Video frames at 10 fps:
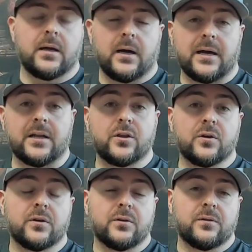
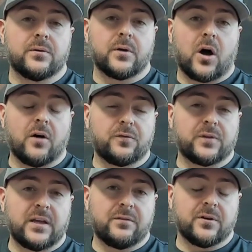Another off
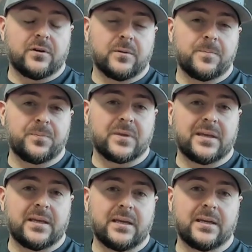flavor
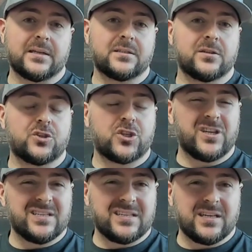is
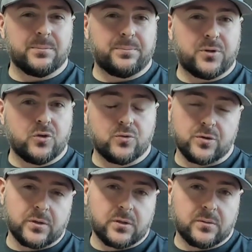cheesy and
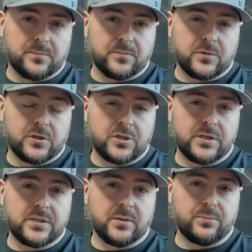putrid.
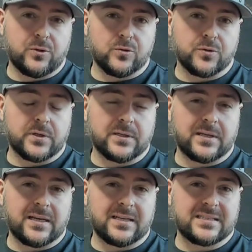Cheesy and putrid.
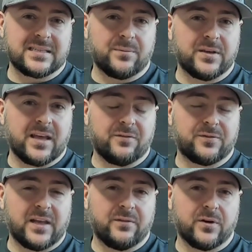And some of that
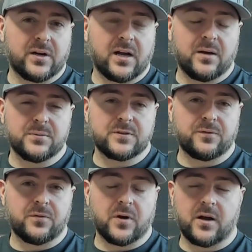flavor comes
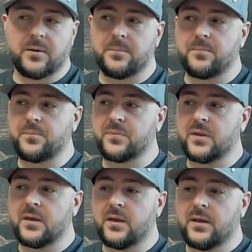from
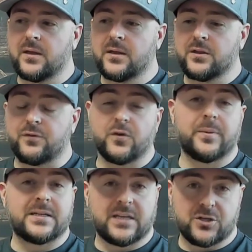the
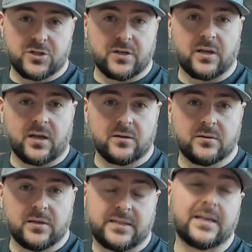fermentation again.
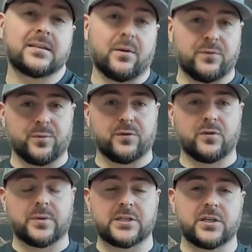It does come from the
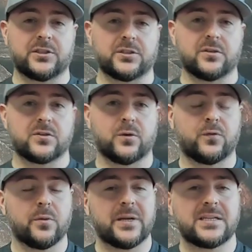fermentation. So
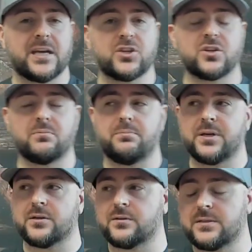fermentation
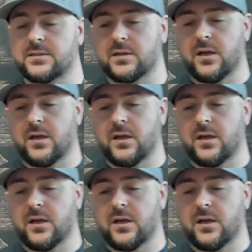builds